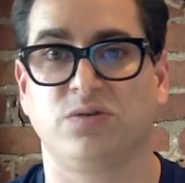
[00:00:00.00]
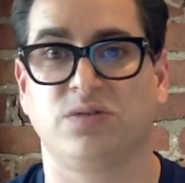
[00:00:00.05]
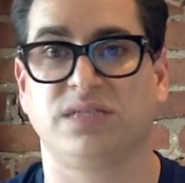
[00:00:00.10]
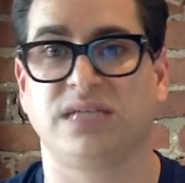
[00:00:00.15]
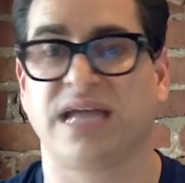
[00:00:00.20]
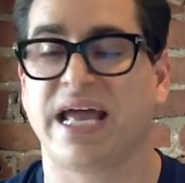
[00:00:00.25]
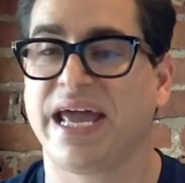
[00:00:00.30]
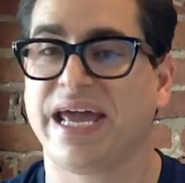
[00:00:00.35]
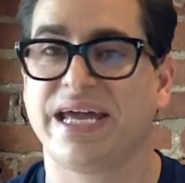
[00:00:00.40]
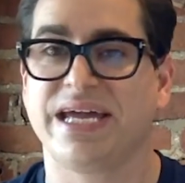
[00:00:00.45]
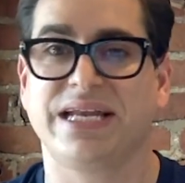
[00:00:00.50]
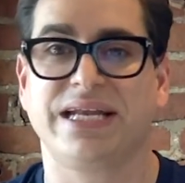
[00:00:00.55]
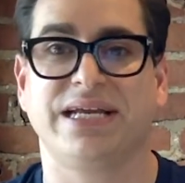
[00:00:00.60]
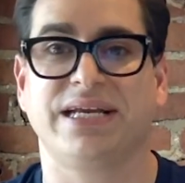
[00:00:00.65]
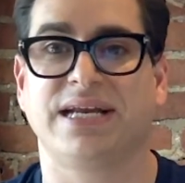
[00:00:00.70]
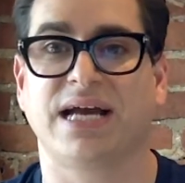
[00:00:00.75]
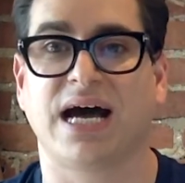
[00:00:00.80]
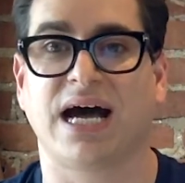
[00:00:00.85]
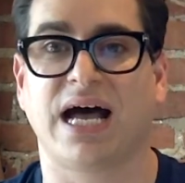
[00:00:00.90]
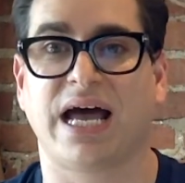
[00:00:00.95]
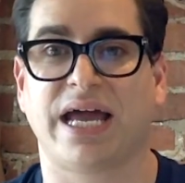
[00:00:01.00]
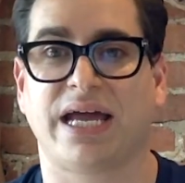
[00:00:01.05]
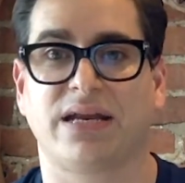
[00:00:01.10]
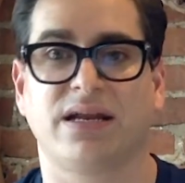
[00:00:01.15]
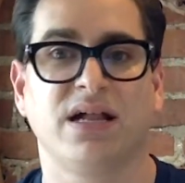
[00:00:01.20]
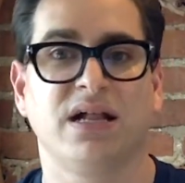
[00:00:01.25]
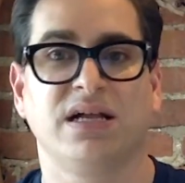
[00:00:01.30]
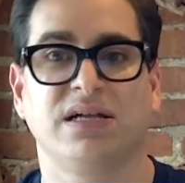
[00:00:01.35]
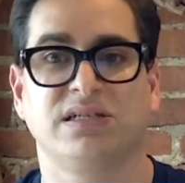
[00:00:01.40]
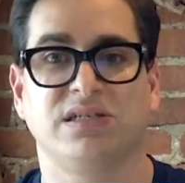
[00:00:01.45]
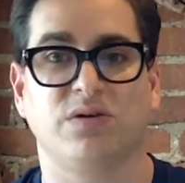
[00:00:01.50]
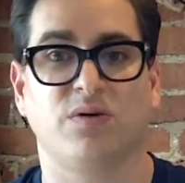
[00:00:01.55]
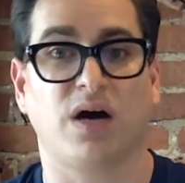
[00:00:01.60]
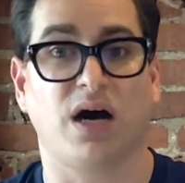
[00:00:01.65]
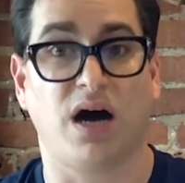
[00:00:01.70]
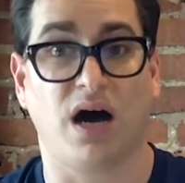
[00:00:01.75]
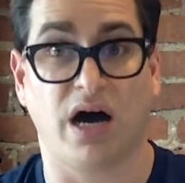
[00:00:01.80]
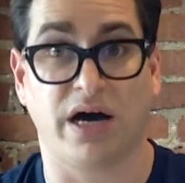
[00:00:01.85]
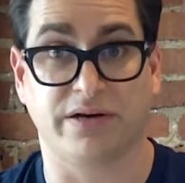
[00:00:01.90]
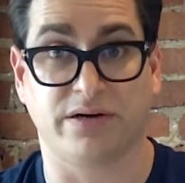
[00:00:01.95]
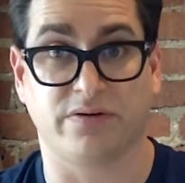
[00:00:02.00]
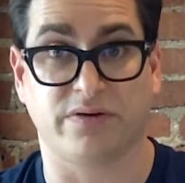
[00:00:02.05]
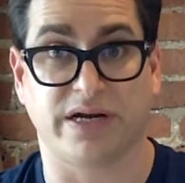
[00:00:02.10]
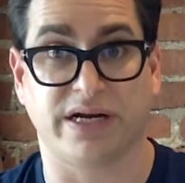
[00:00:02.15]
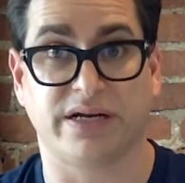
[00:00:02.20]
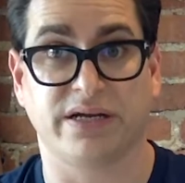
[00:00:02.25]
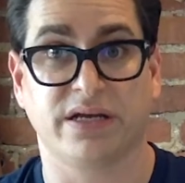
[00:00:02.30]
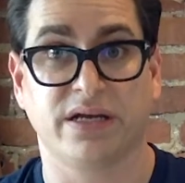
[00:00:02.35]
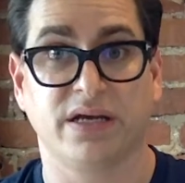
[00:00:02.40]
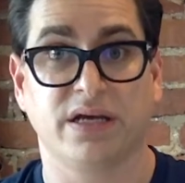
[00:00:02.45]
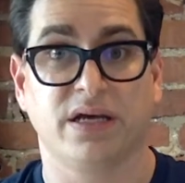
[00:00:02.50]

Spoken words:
to $89 to $100.